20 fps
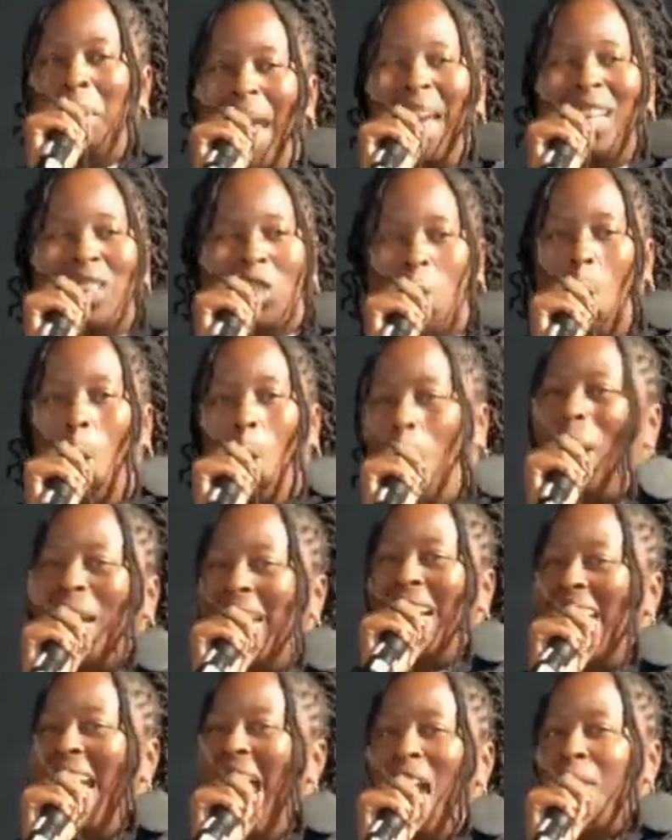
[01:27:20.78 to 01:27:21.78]
made sure
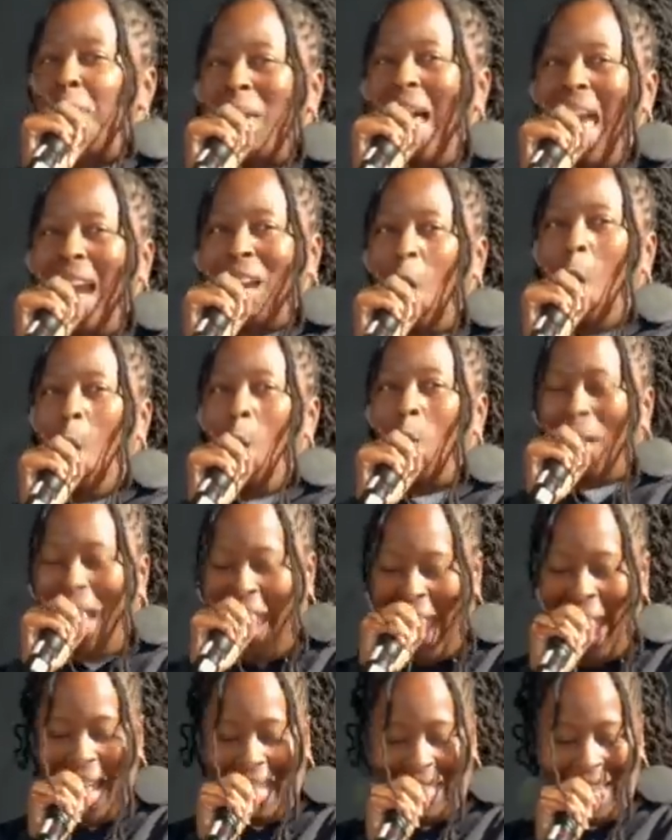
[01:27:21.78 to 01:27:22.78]
we didn't have black-owned
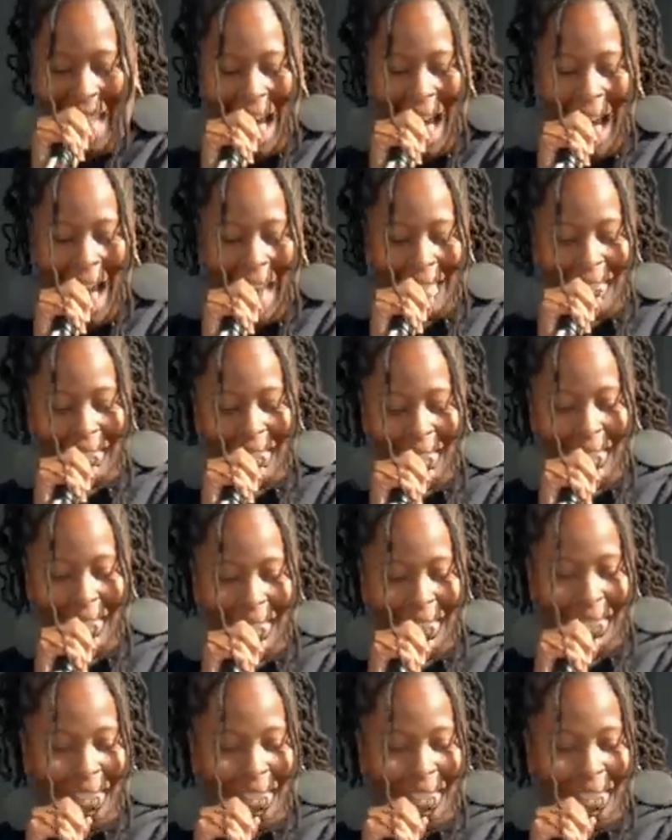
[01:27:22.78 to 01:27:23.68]
airlines.